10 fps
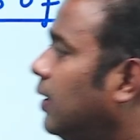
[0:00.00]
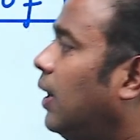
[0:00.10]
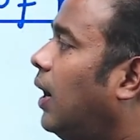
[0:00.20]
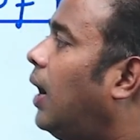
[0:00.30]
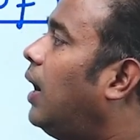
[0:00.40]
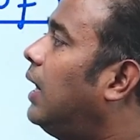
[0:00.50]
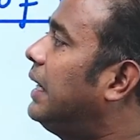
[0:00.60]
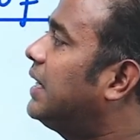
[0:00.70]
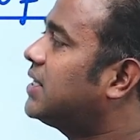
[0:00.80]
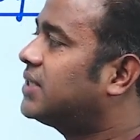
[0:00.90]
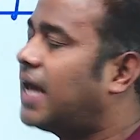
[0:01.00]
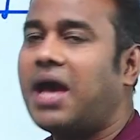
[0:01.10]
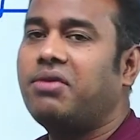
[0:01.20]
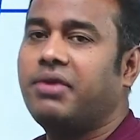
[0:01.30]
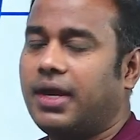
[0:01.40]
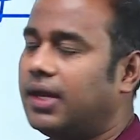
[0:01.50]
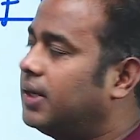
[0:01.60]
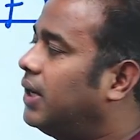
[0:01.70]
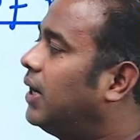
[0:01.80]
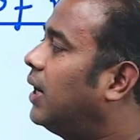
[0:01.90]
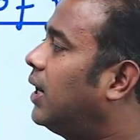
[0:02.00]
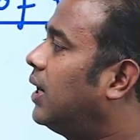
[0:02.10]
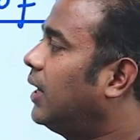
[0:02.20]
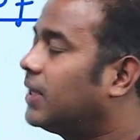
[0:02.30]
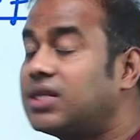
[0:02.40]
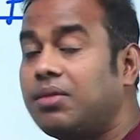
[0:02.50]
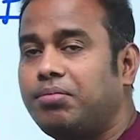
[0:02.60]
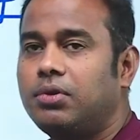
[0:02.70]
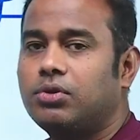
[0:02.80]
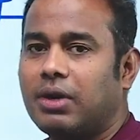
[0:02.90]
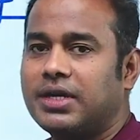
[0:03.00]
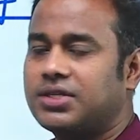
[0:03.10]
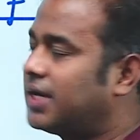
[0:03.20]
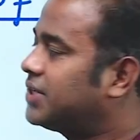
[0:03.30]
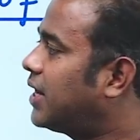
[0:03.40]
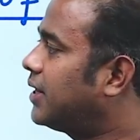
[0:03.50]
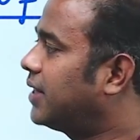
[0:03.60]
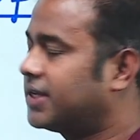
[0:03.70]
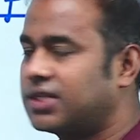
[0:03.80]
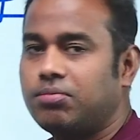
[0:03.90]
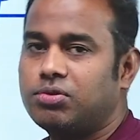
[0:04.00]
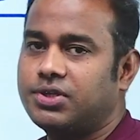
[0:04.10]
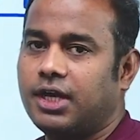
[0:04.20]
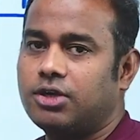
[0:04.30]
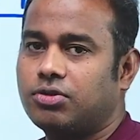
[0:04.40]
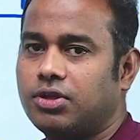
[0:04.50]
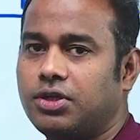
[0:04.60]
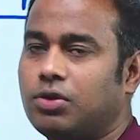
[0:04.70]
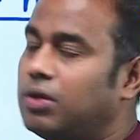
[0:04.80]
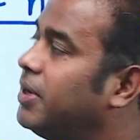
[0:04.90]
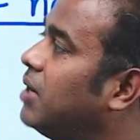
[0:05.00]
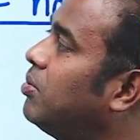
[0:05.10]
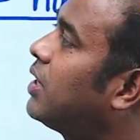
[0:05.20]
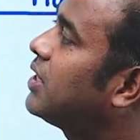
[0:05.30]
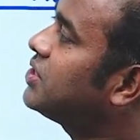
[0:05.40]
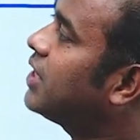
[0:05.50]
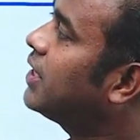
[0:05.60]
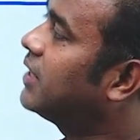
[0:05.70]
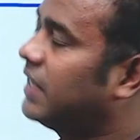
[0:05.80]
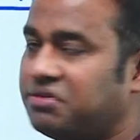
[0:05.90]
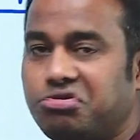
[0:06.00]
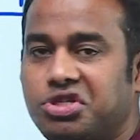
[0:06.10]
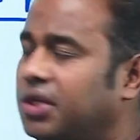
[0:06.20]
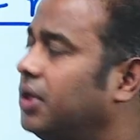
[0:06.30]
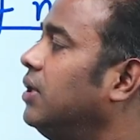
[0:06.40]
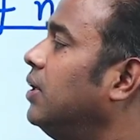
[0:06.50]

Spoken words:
let us have a example to understand the examples here, so that you will be able to understand the definition.